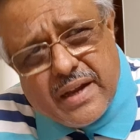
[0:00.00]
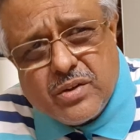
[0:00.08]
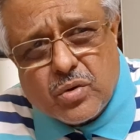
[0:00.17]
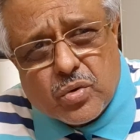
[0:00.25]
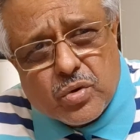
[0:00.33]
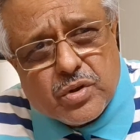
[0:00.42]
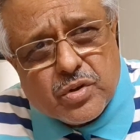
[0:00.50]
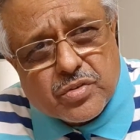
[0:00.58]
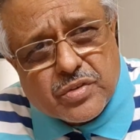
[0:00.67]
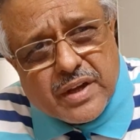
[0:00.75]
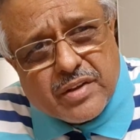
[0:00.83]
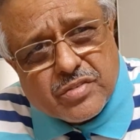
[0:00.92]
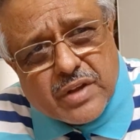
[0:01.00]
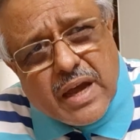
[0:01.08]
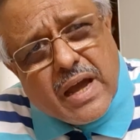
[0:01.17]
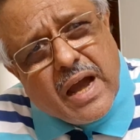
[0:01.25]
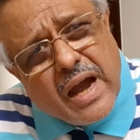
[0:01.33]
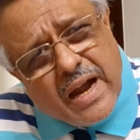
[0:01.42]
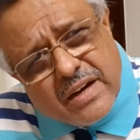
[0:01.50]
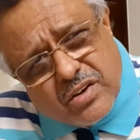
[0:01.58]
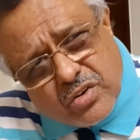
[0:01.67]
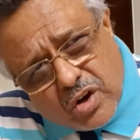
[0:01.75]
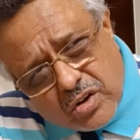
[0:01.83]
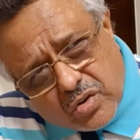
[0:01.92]
all those things and
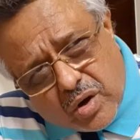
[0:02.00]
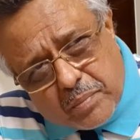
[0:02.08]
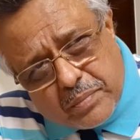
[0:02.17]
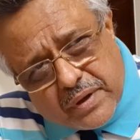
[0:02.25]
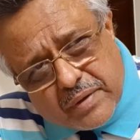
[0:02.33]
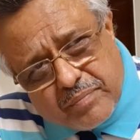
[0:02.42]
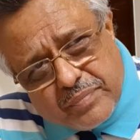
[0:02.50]
not copy.